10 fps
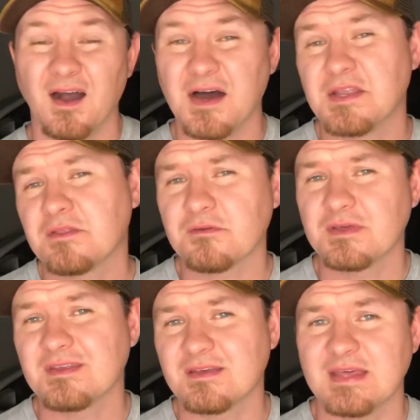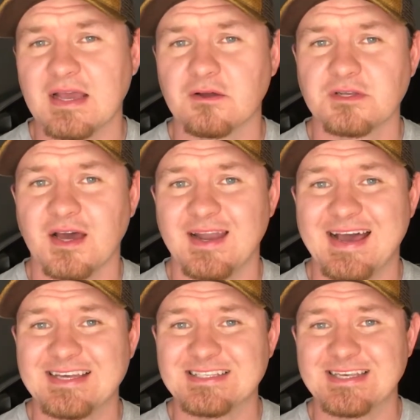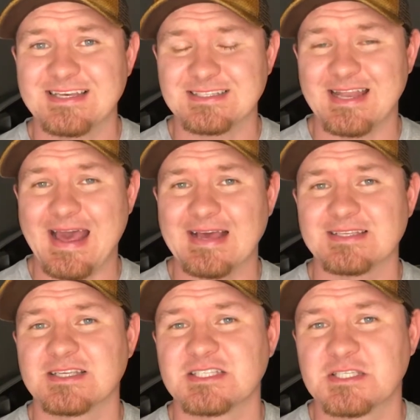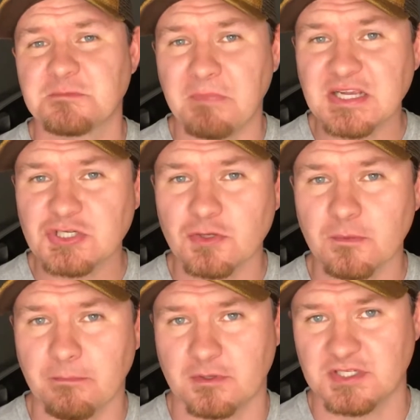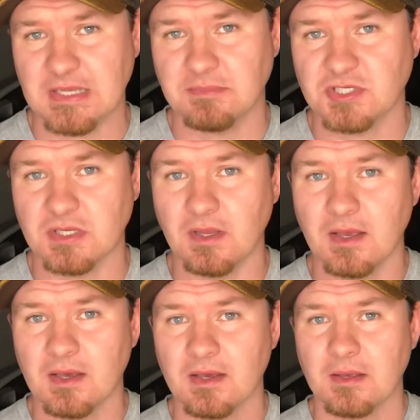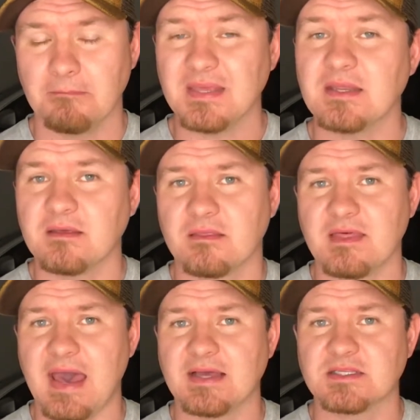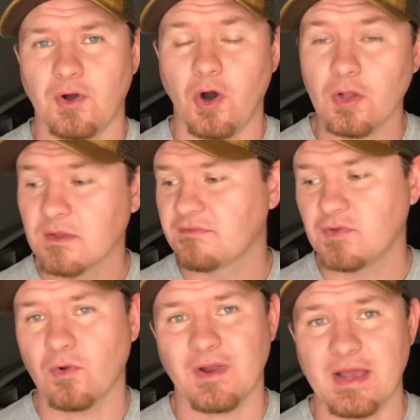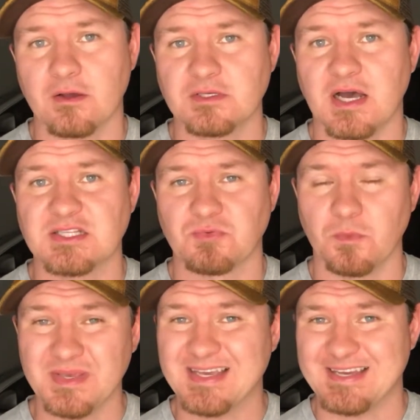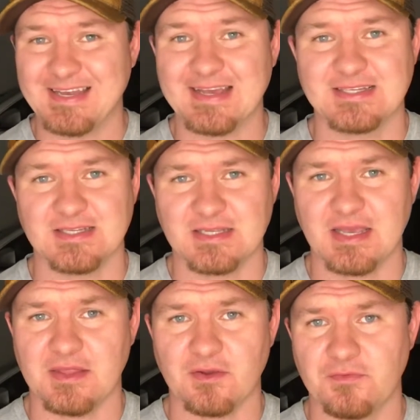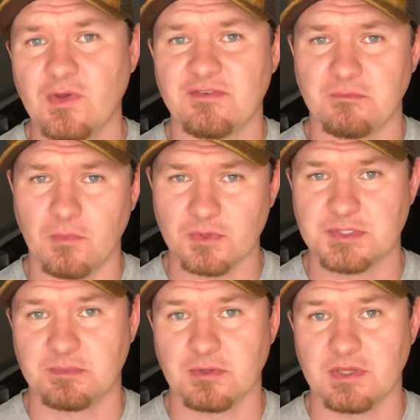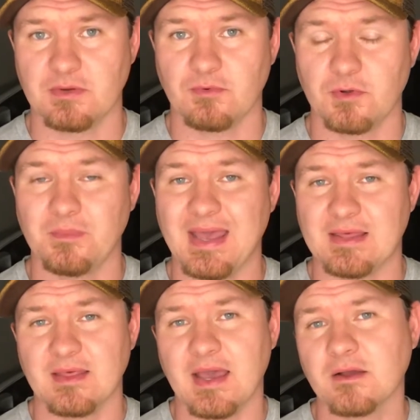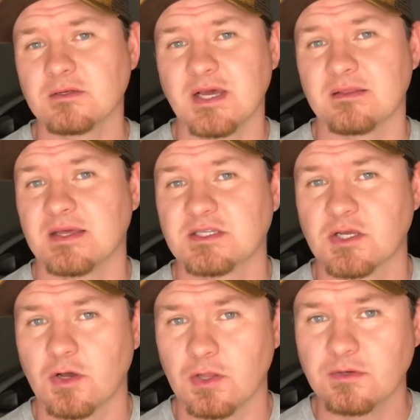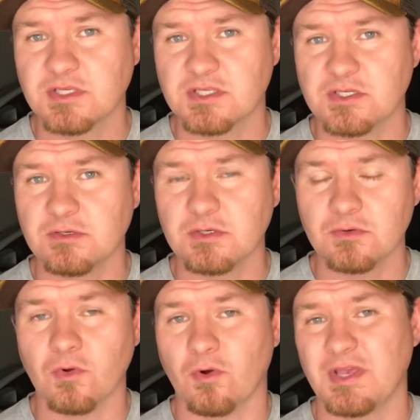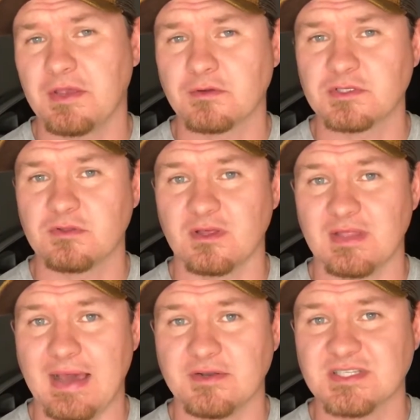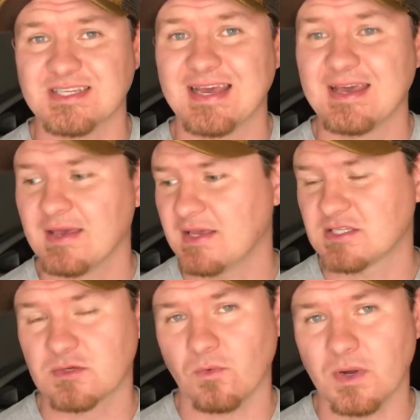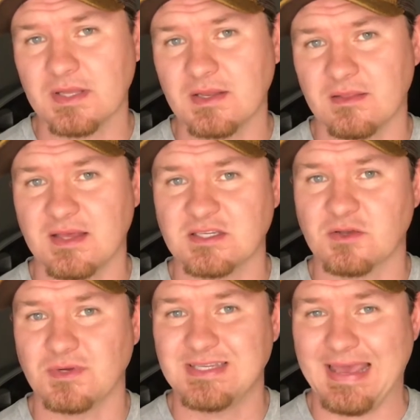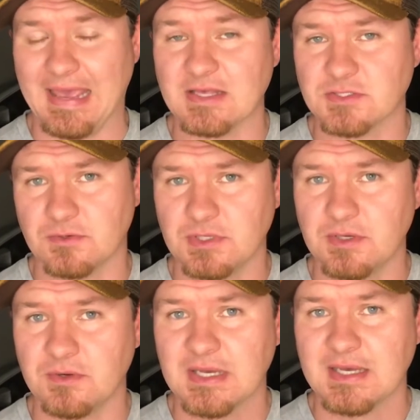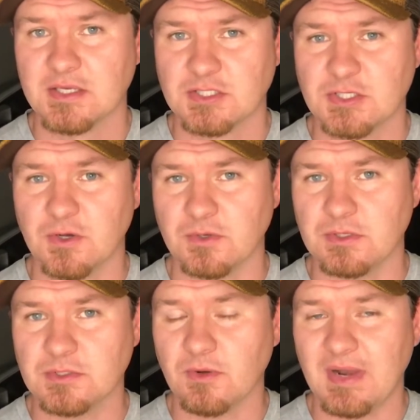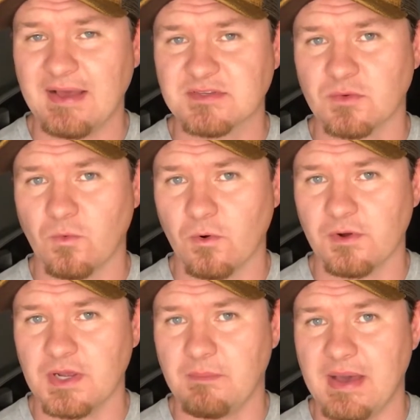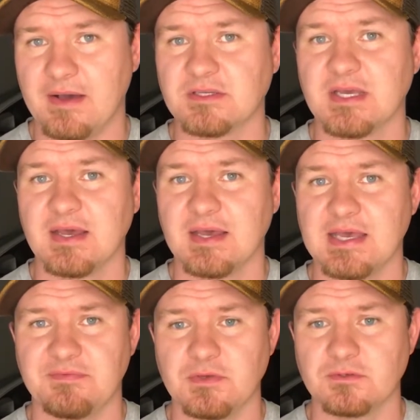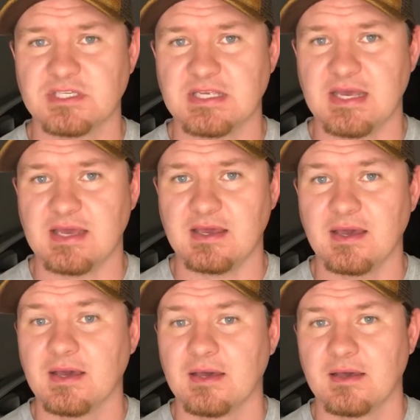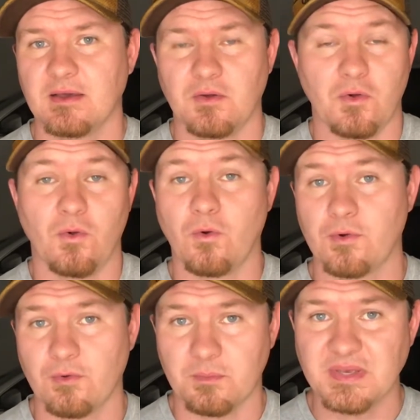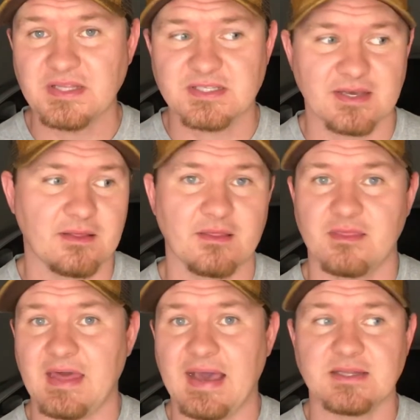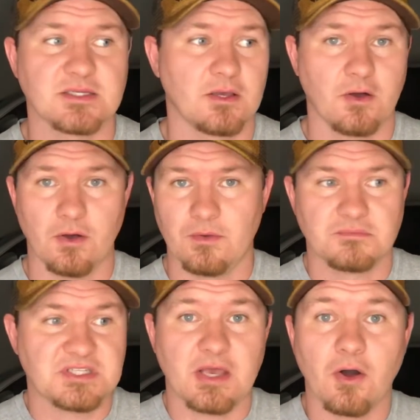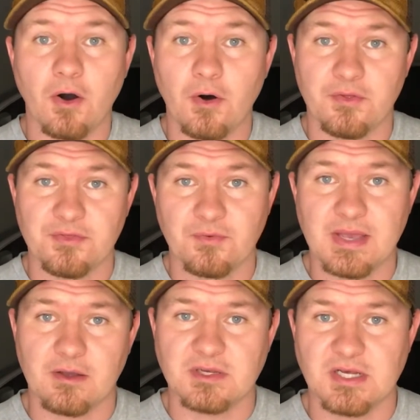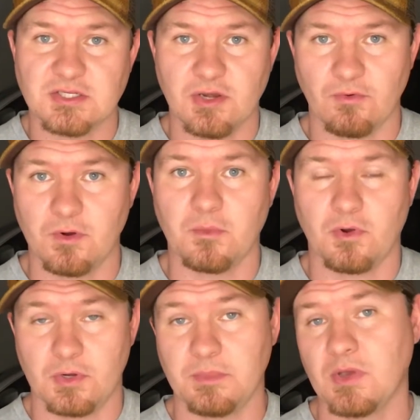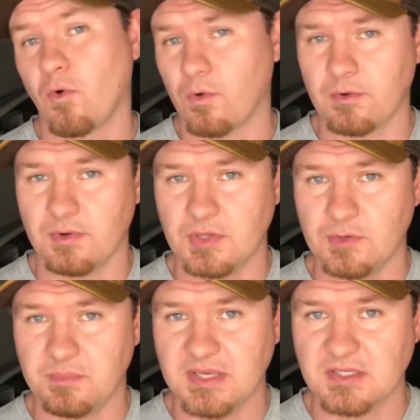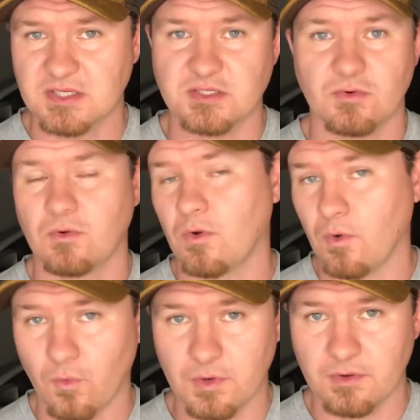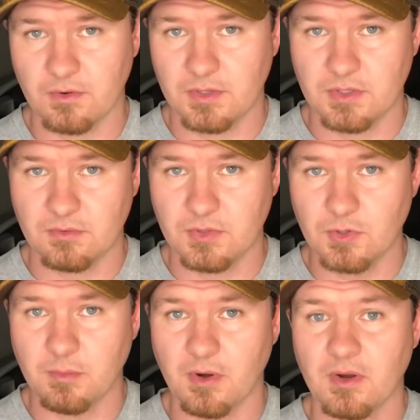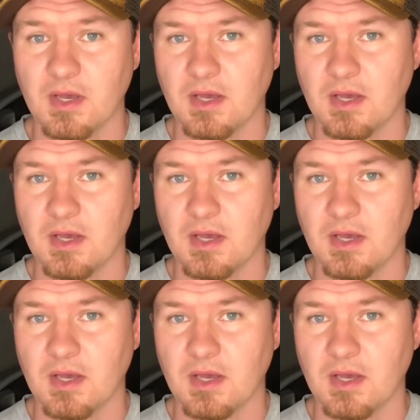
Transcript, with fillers: Another thing that the Echo Dot has is it has spatial perception, meaning that all of your Echo Dots will be connected together if you have multiple in a room, and the Echo Dot that is closest to you or hears you the loudest is the one that is going to answer you. So you don't have to worry about if you say, order a pizza, that say all three echo dots in the room are going to be ordering you pizzas or ordering you an Uber.